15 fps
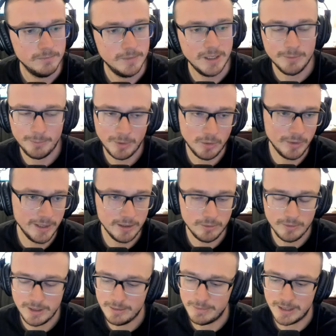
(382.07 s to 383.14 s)
in a poetic
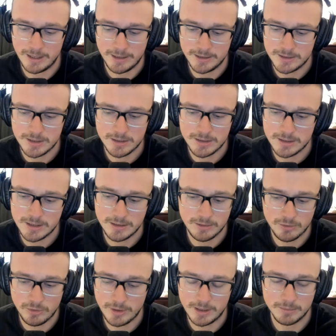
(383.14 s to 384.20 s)
way, man. It's it's
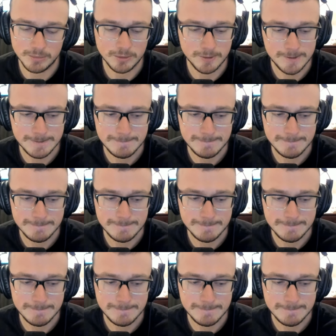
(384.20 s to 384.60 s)
incredible.